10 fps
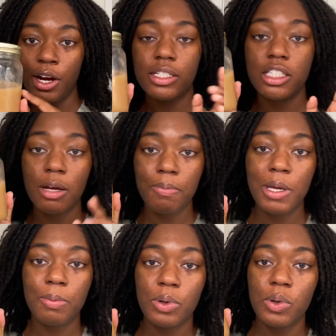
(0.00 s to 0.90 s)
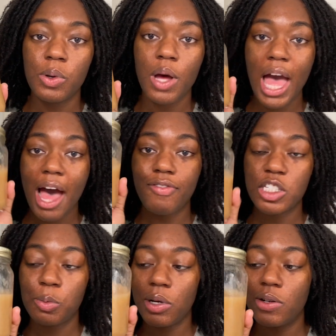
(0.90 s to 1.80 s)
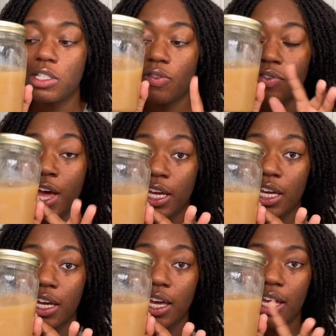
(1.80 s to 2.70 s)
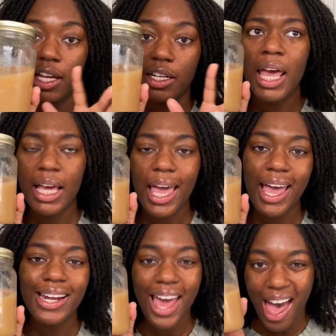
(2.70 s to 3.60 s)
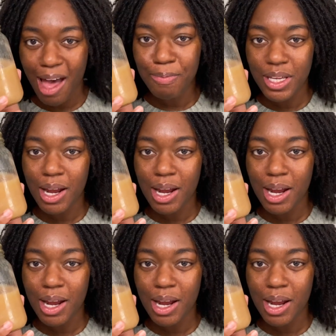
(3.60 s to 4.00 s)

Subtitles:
Some people have experienced flaking, and it can happen.